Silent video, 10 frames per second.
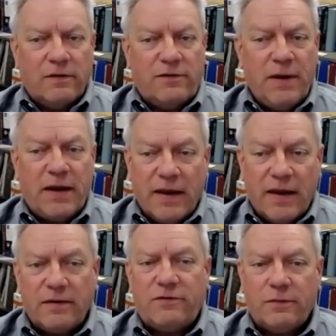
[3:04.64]
to be
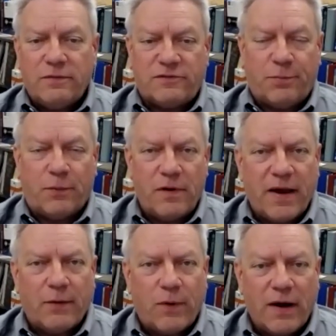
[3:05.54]
connected to and supported
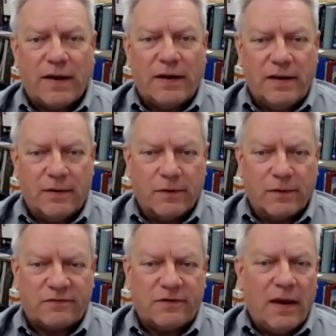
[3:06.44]
by wireline
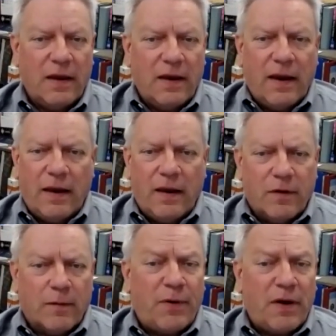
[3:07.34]
networks. And
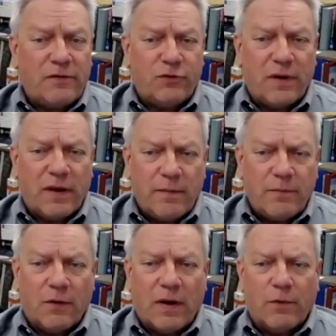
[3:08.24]
upon joining
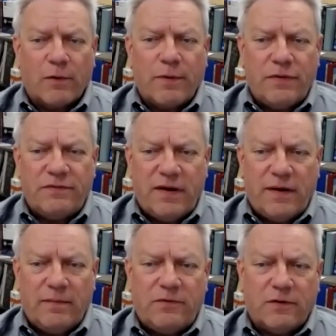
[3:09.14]
IMCO, I worked with the
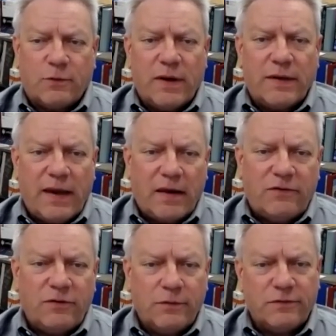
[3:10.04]
team to quickly add
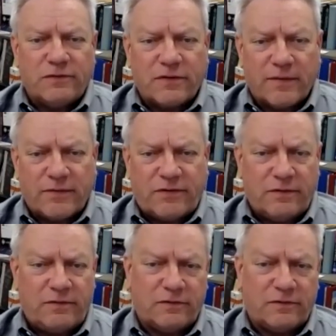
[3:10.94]
tools and
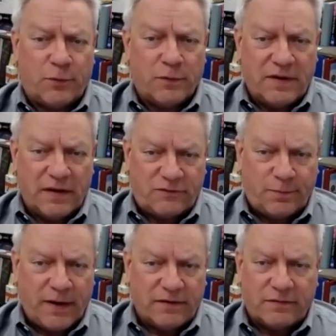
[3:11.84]
services to support that
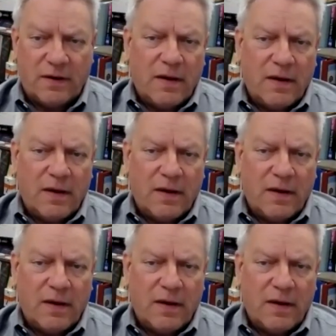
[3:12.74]
space.